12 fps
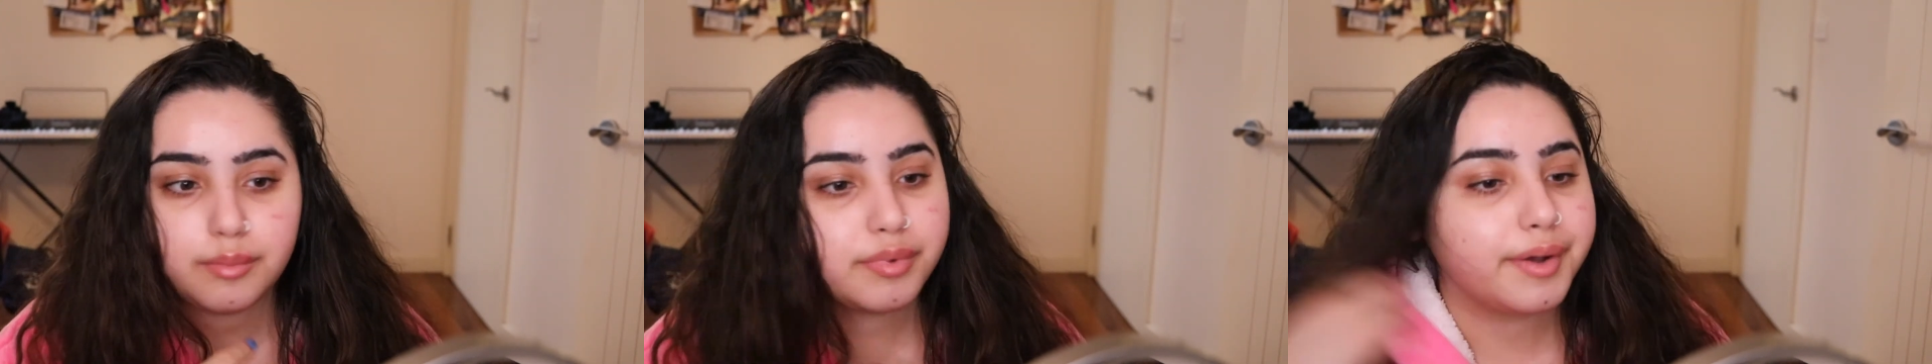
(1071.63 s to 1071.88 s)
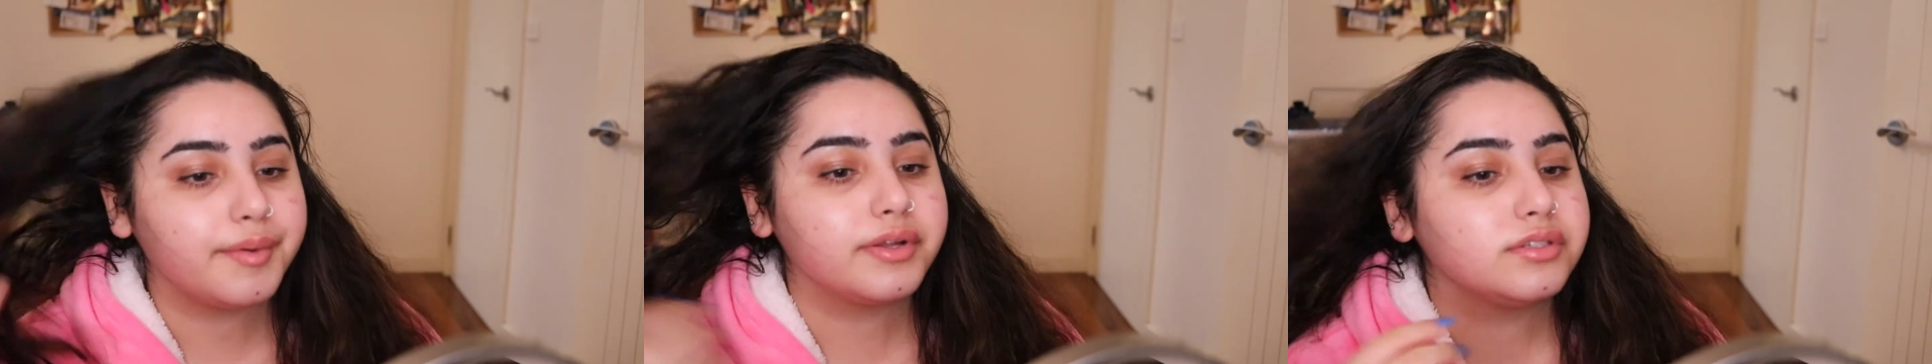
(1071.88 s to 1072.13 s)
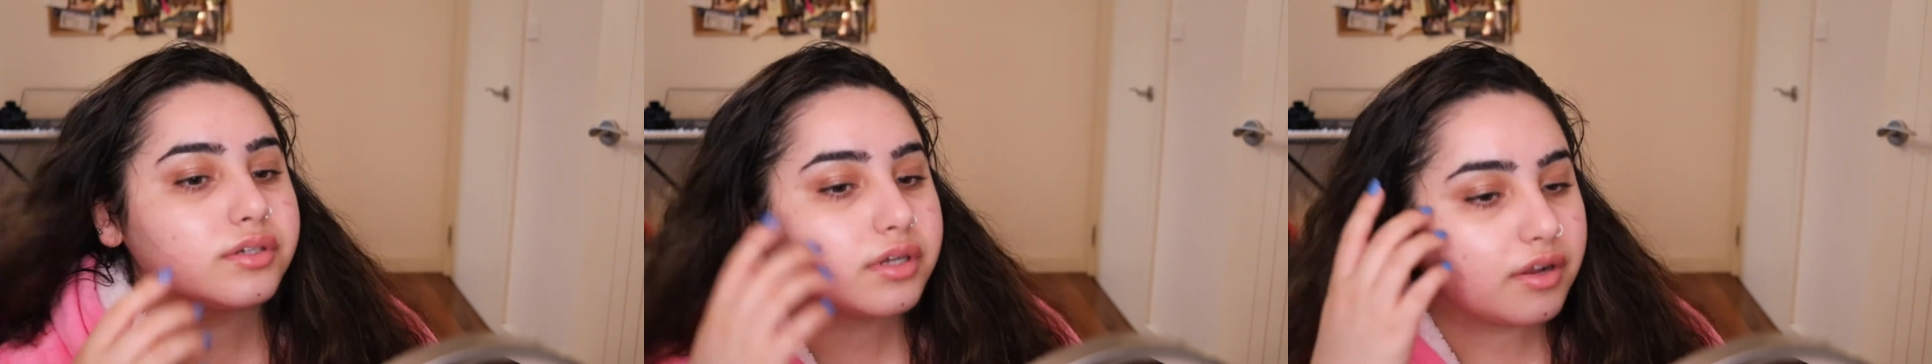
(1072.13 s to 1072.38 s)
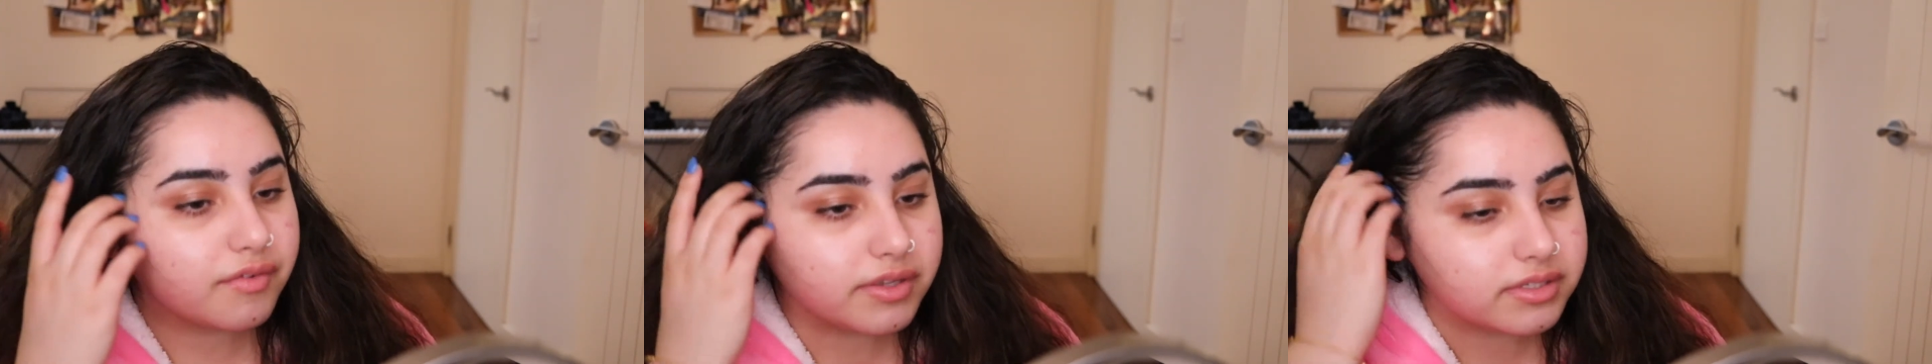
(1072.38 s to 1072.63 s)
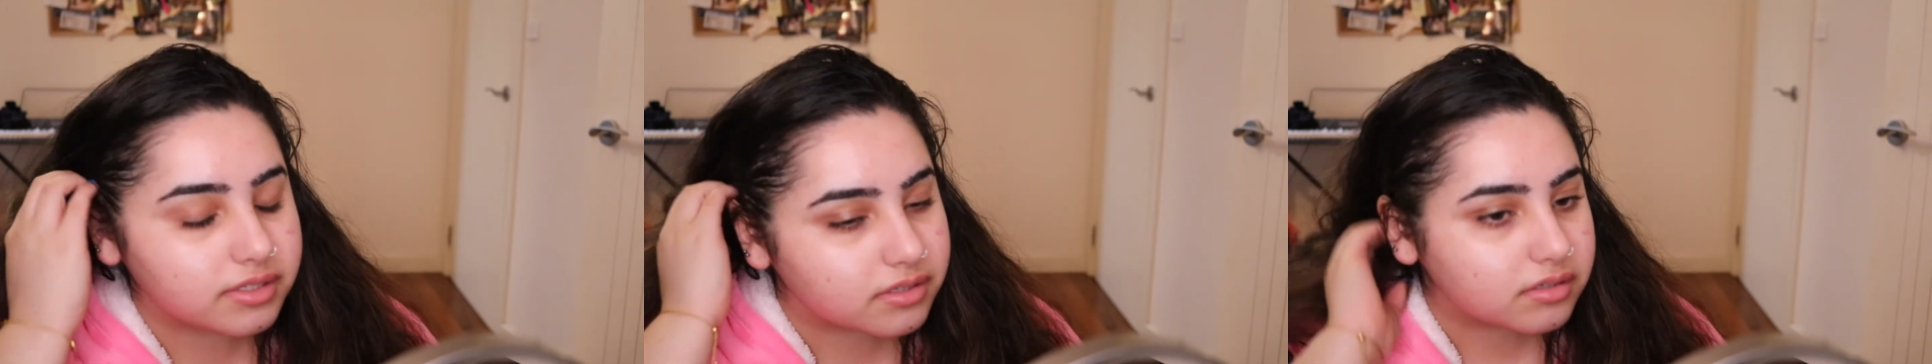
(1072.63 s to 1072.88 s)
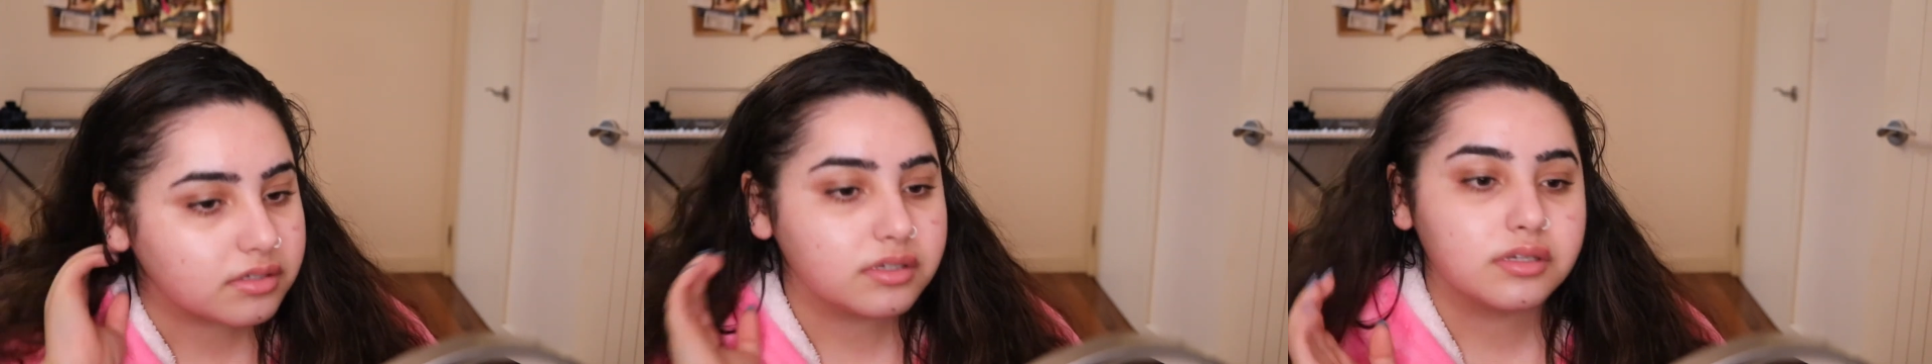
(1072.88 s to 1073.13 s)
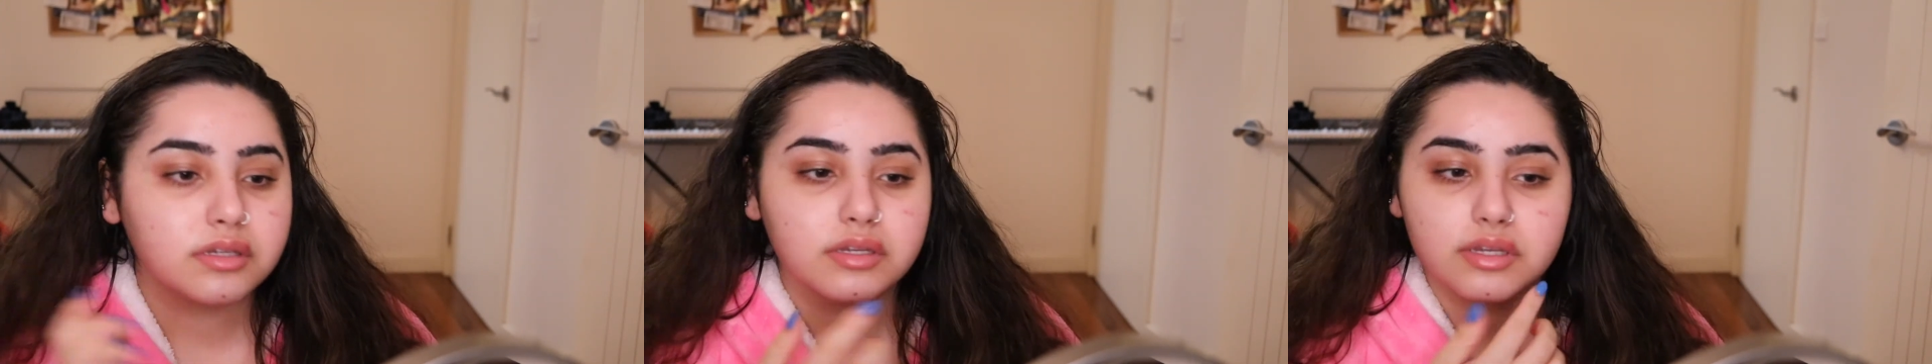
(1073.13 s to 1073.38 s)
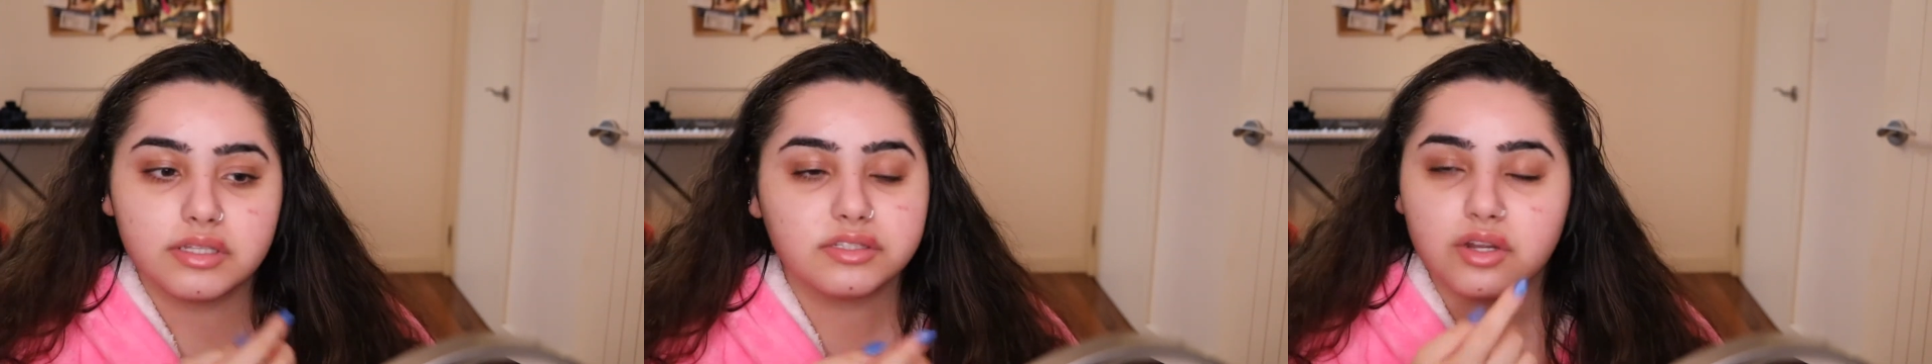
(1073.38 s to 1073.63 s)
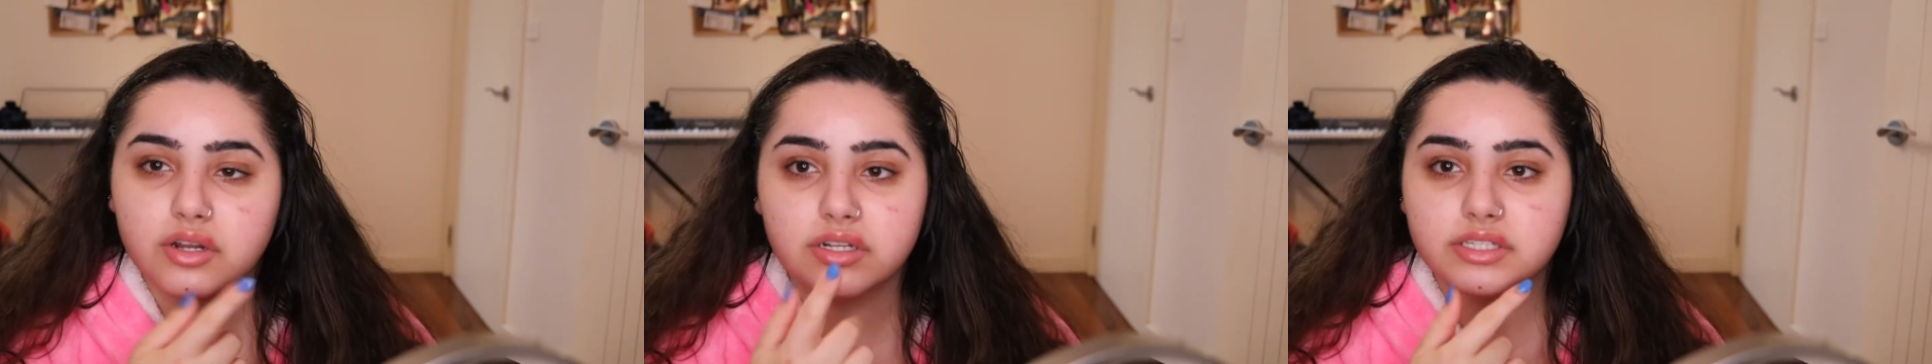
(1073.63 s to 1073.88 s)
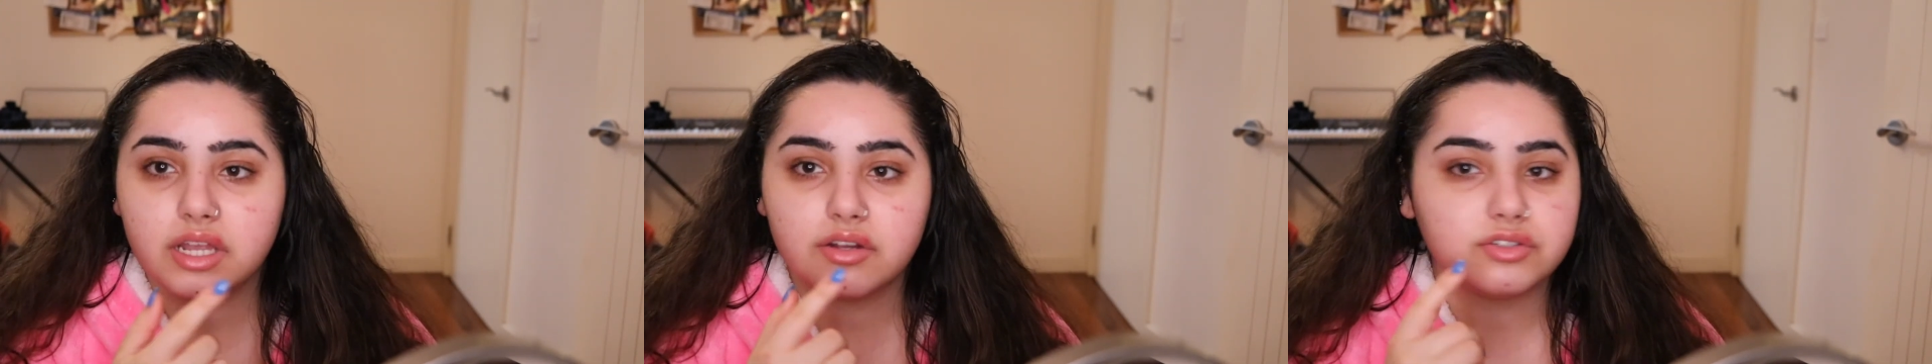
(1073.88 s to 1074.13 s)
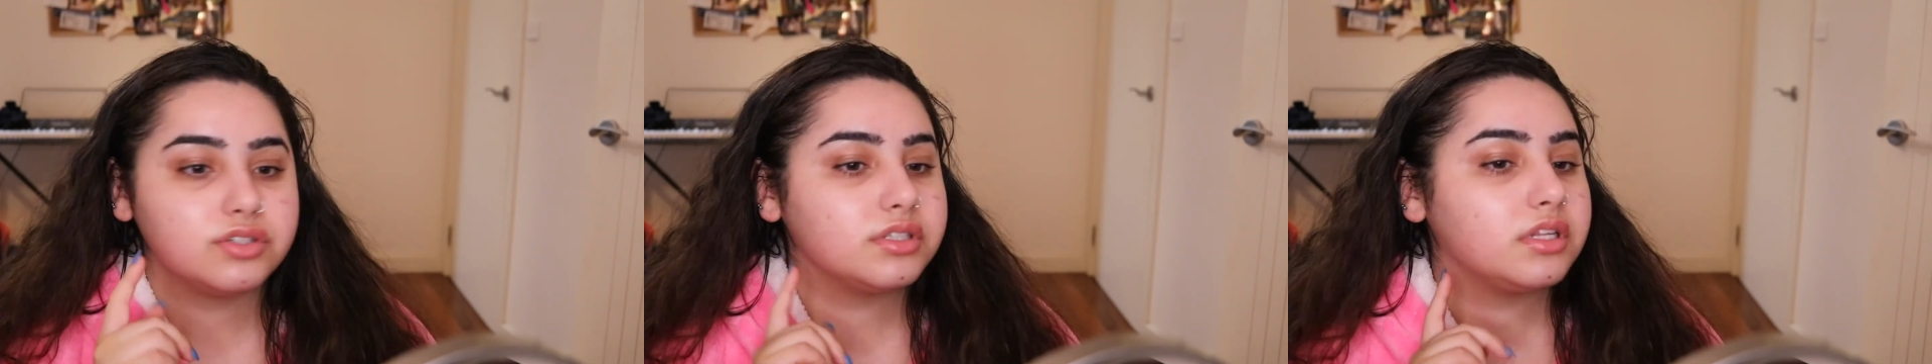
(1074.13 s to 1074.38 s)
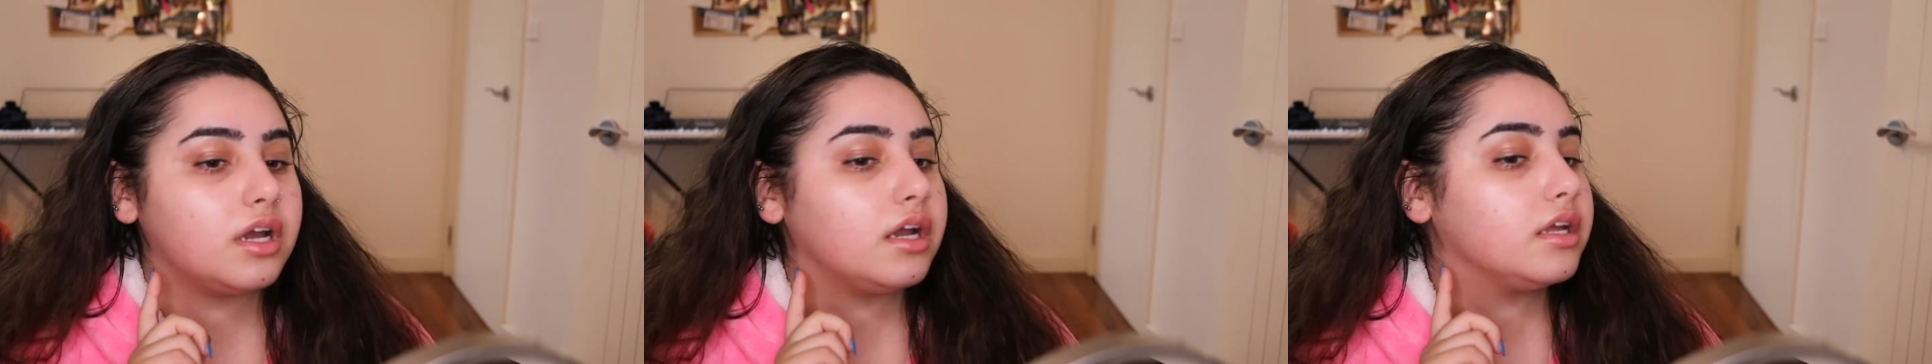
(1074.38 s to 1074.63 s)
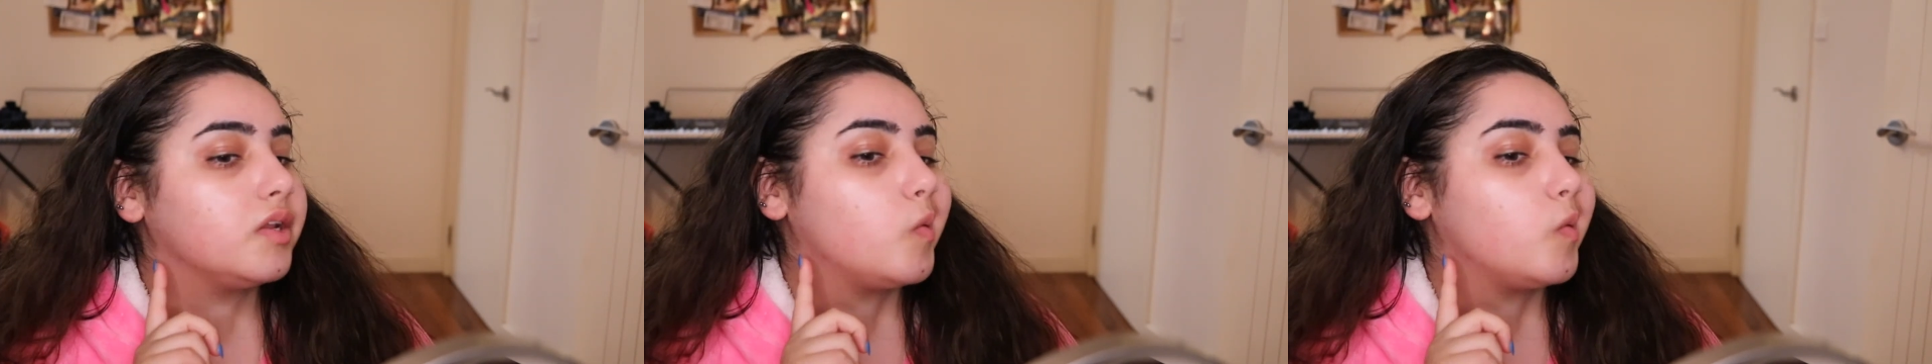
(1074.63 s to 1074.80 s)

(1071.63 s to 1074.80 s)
but I took it off because it's not going to stay on during the night.